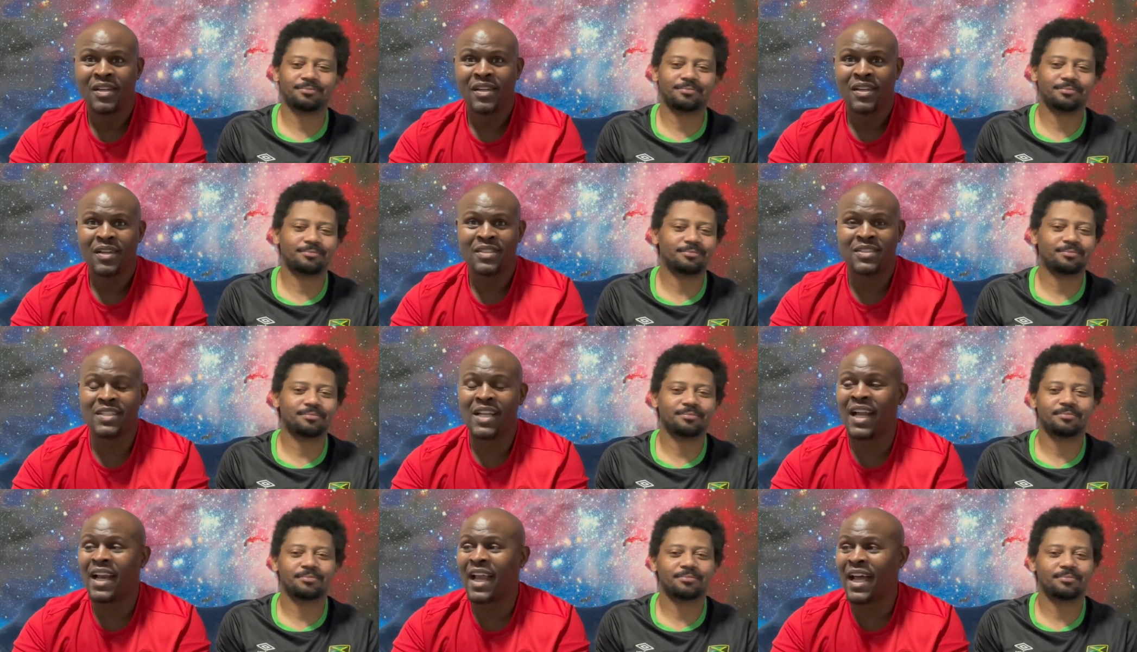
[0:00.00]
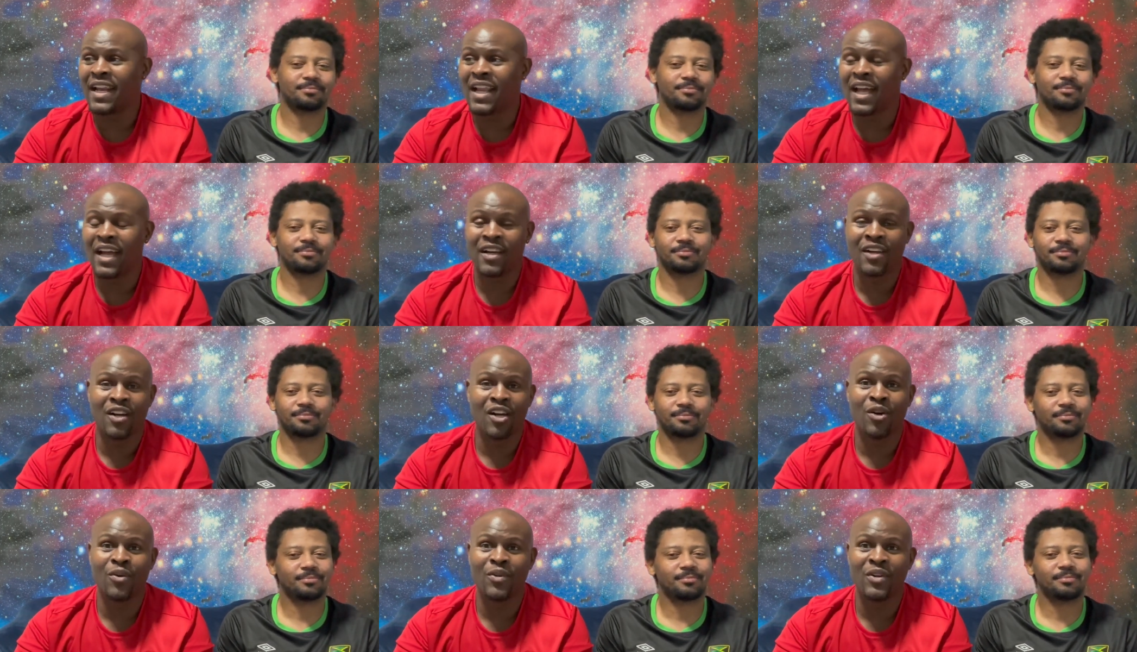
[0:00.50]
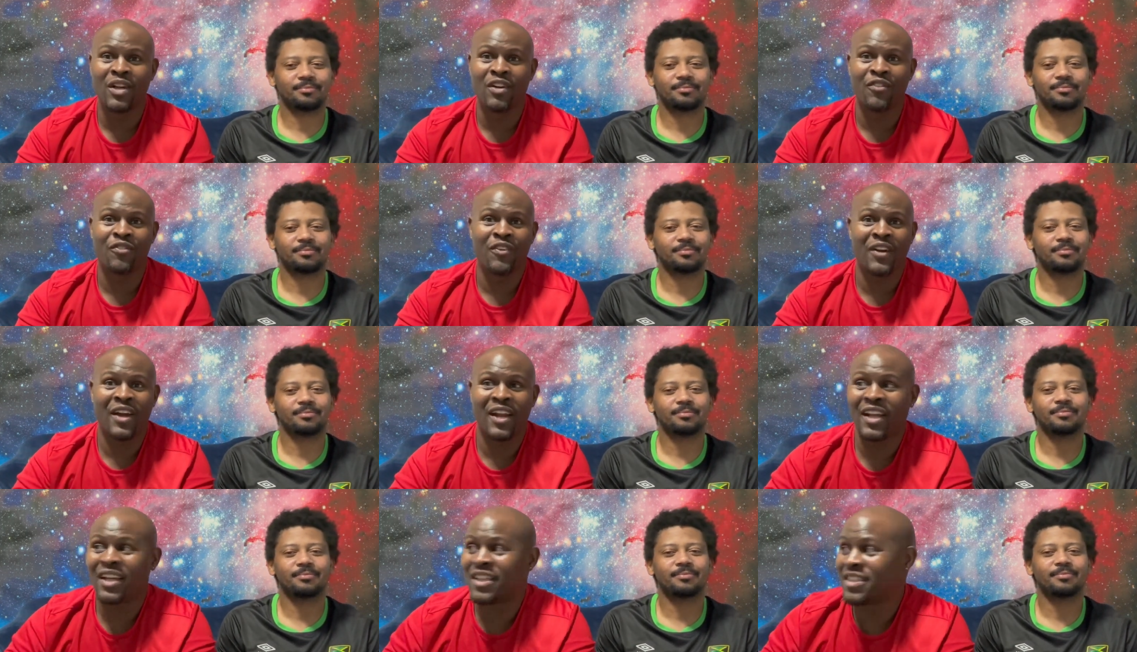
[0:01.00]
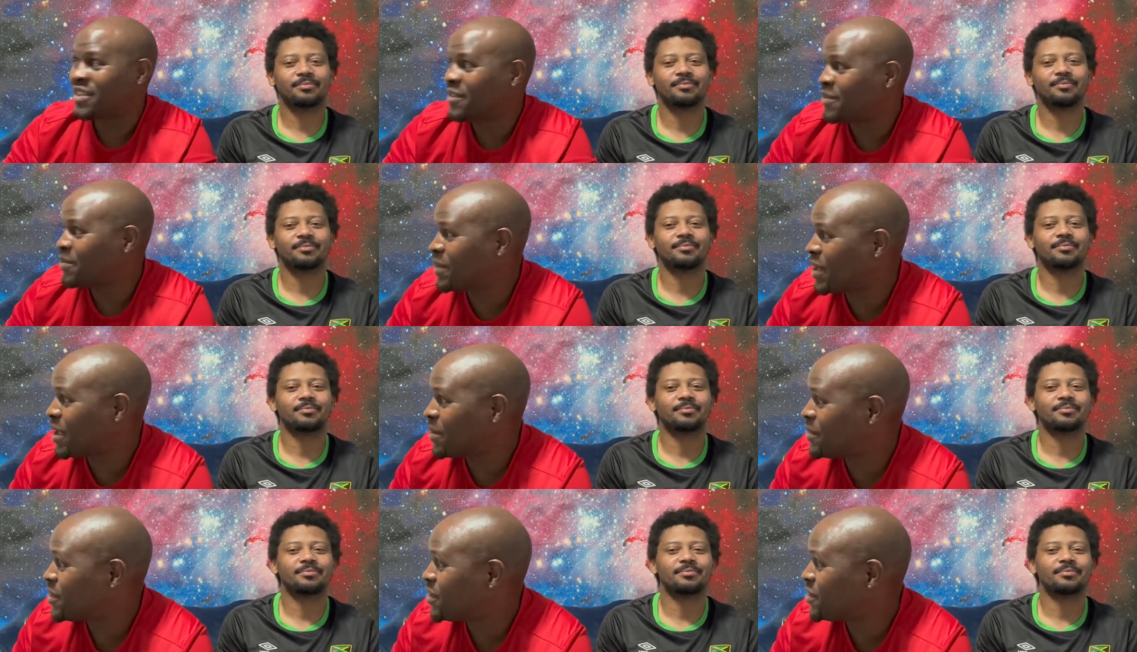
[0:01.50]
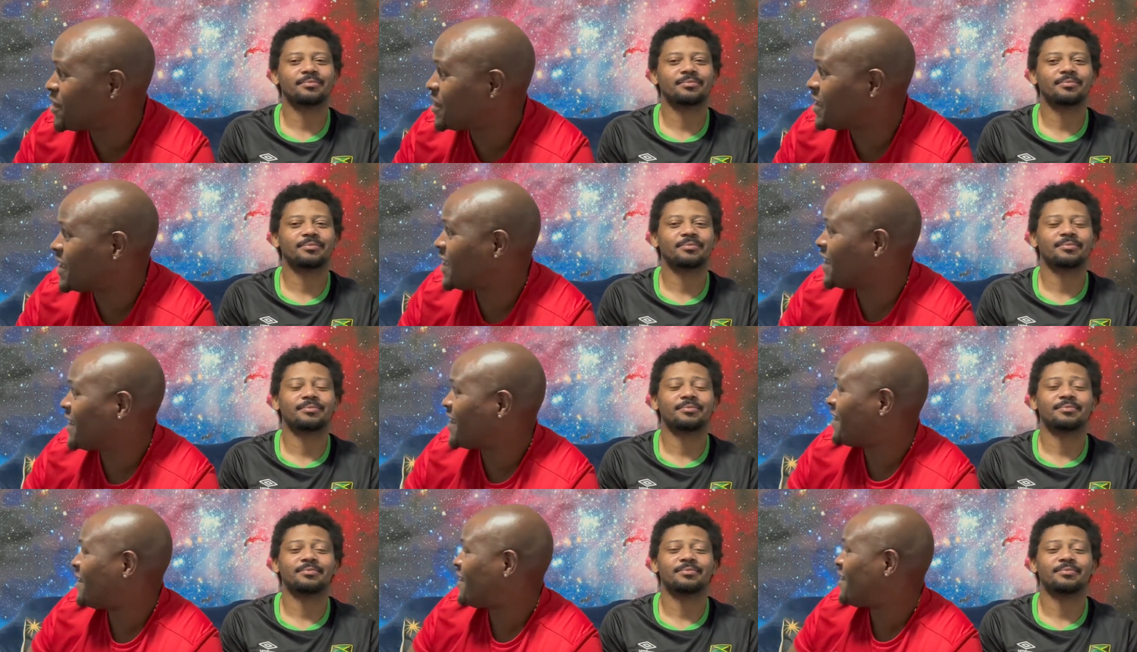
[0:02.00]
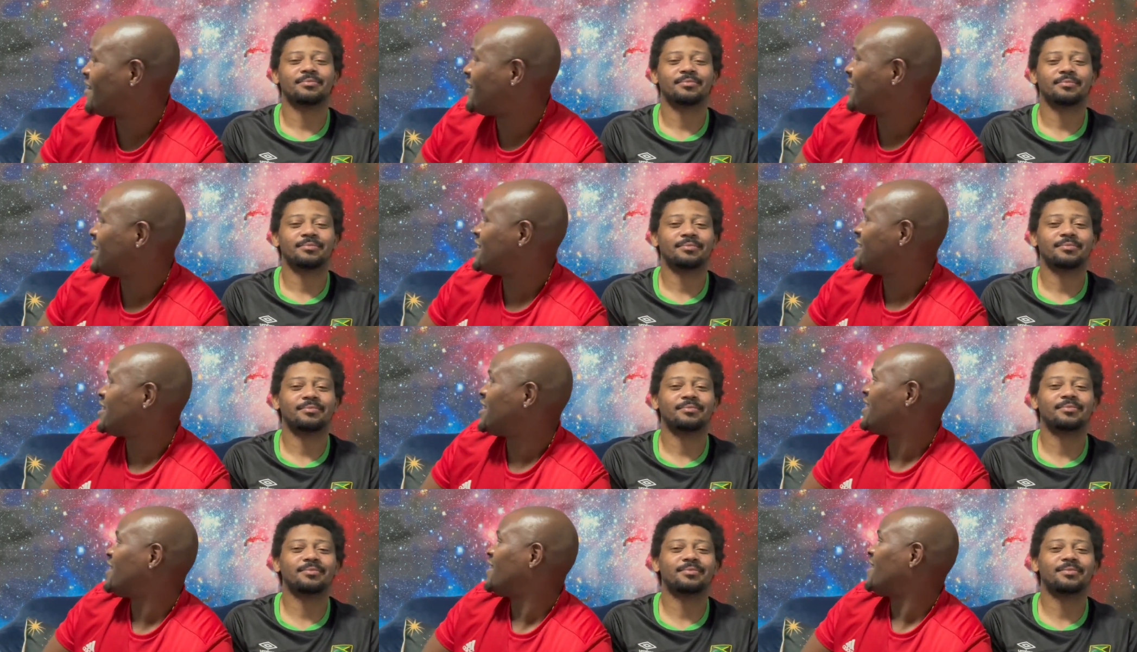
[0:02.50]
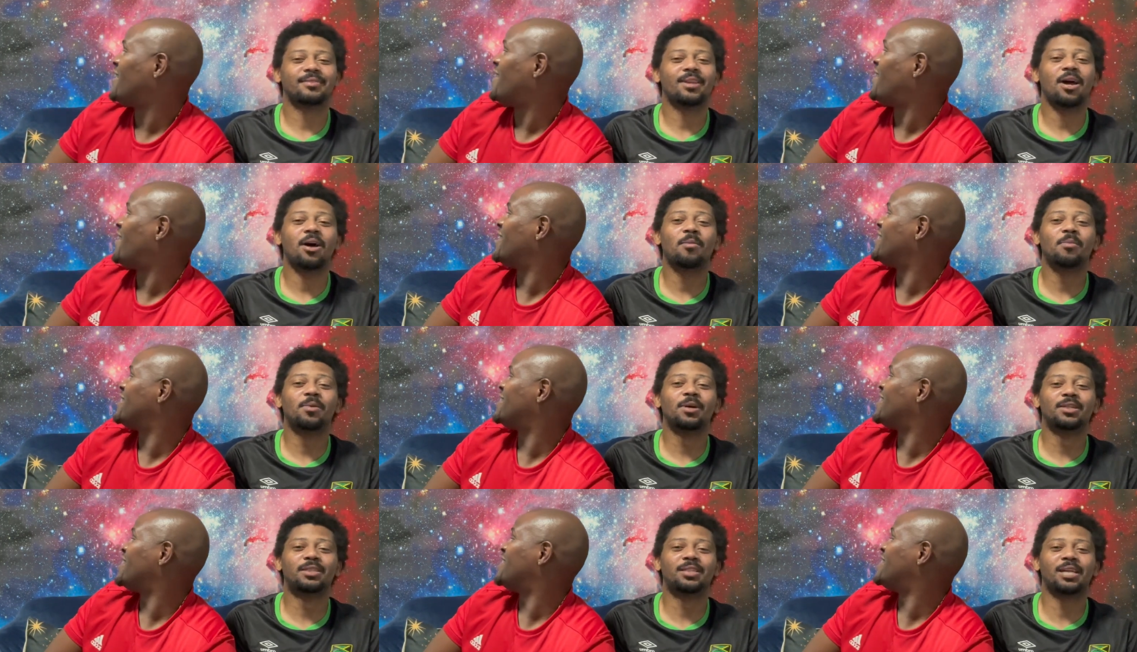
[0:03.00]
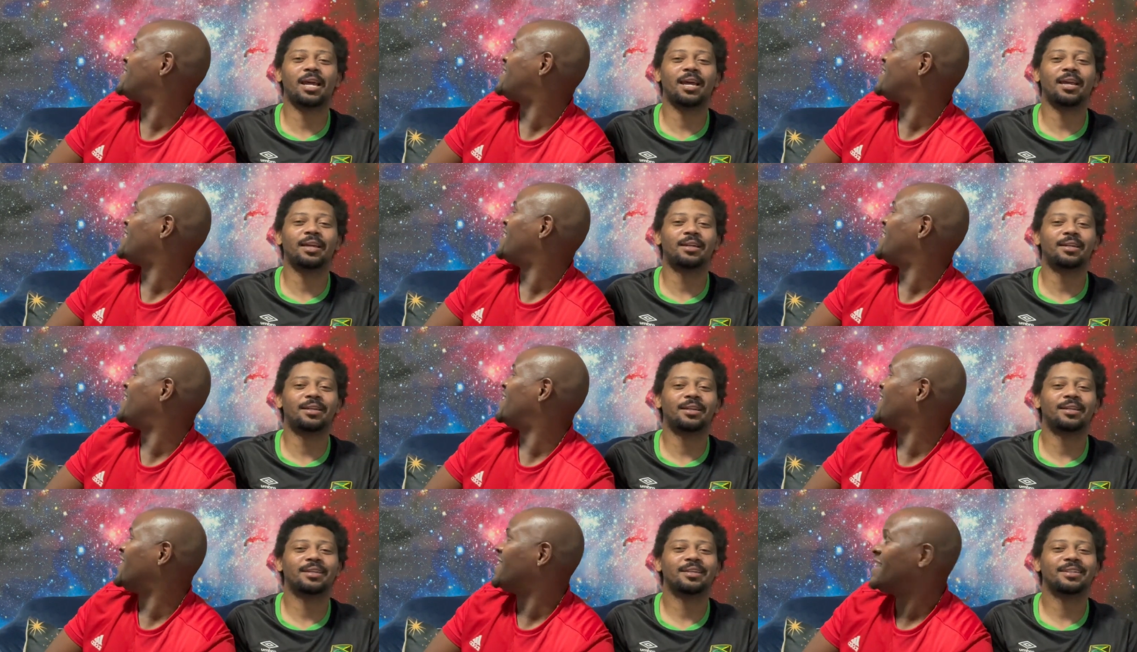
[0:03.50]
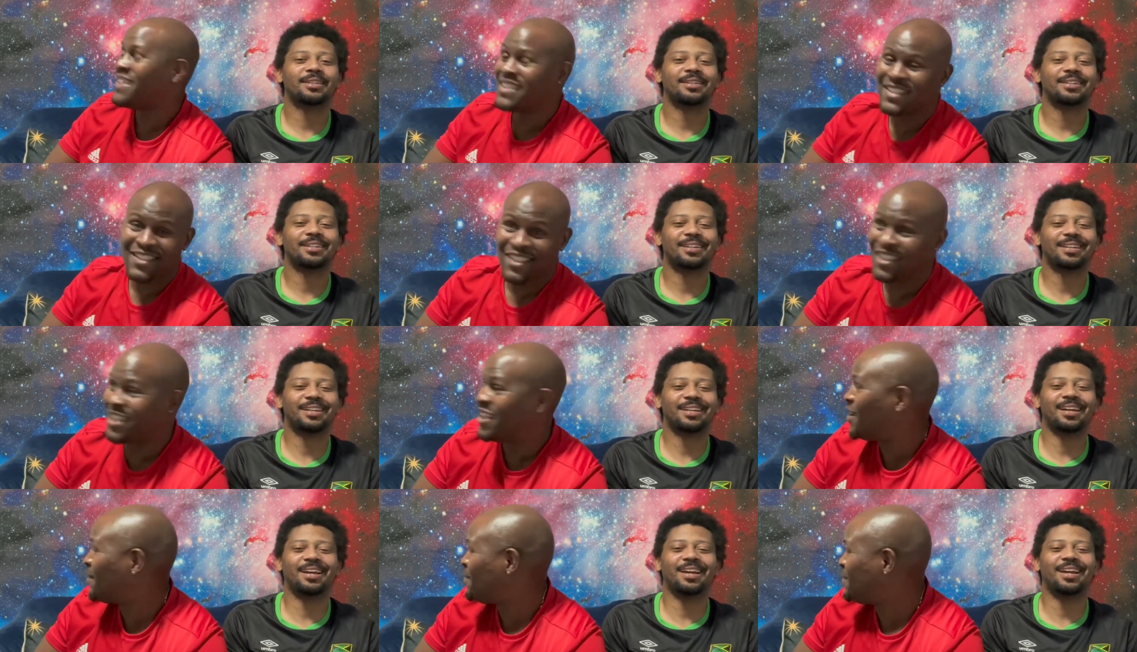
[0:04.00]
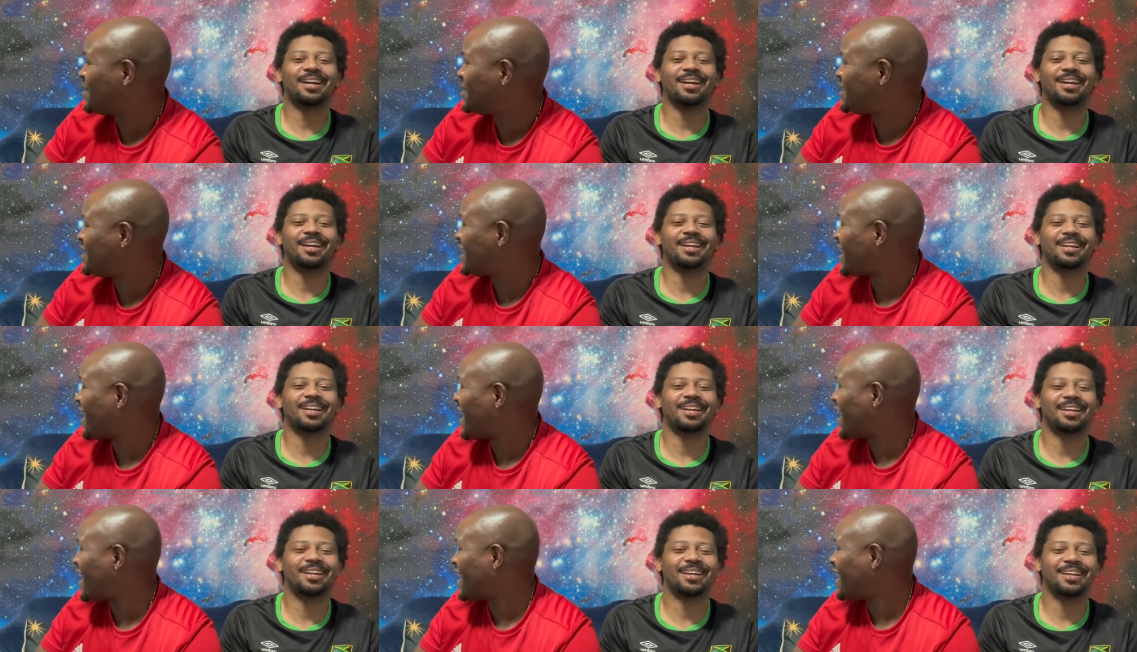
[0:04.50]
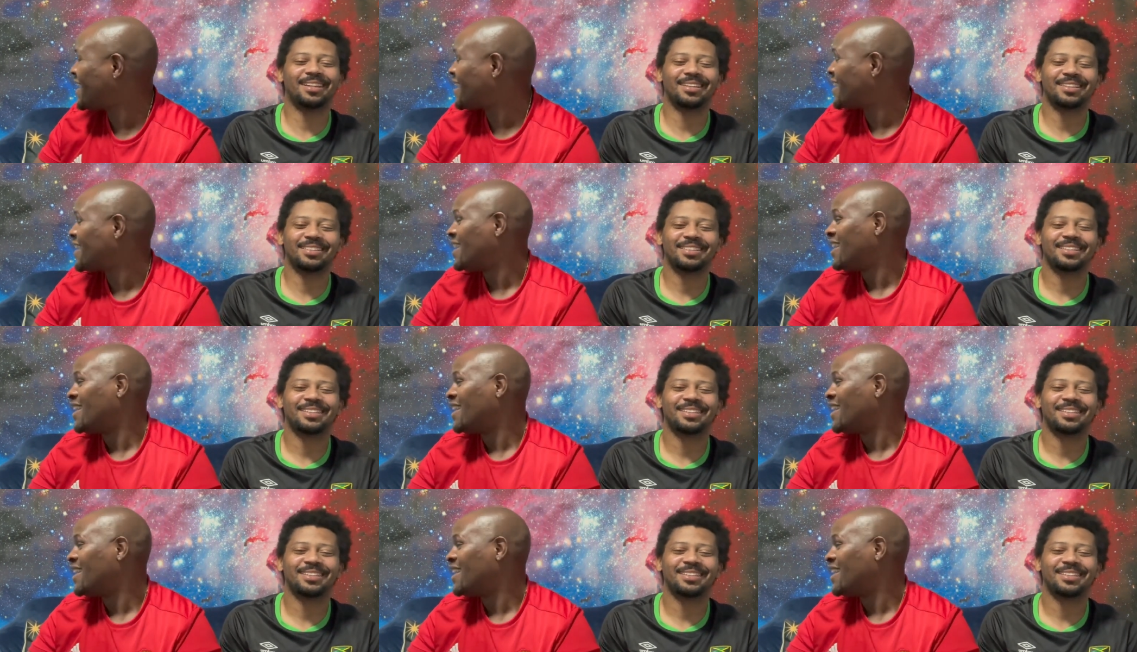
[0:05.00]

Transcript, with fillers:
Speaker 1: It's not like that girl with that fat ass, everybody be looking at, oh shit, double Argentina, take. double take.